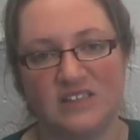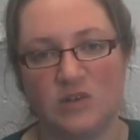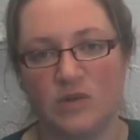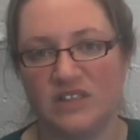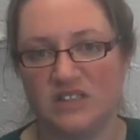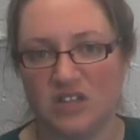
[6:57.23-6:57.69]

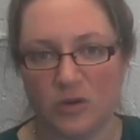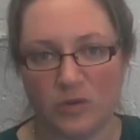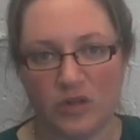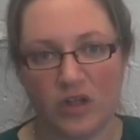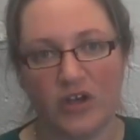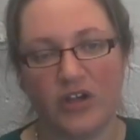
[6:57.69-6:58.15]
So it's no
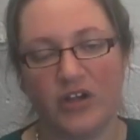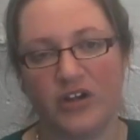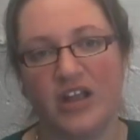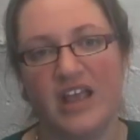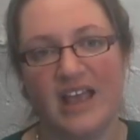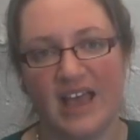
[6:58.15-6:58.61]

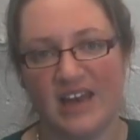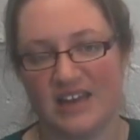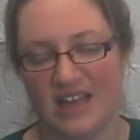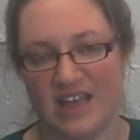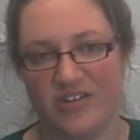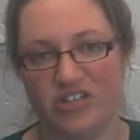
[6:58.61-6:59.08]
longer at
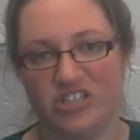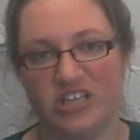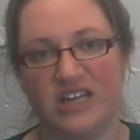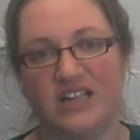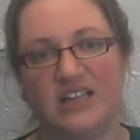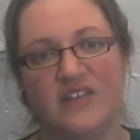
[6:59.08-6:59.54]
an
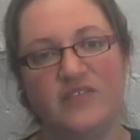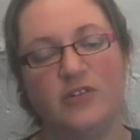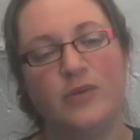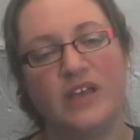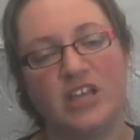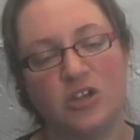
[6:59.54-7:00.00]
energetic
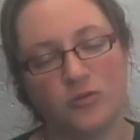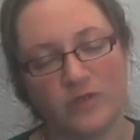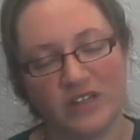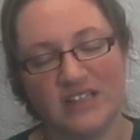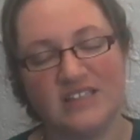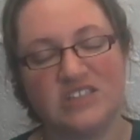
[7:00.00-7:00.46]
level, but you're
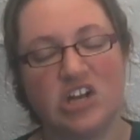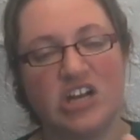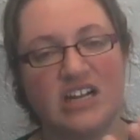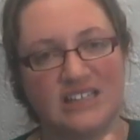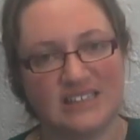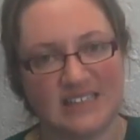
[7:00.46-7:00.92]
really
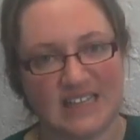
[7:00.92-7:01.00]
starting to see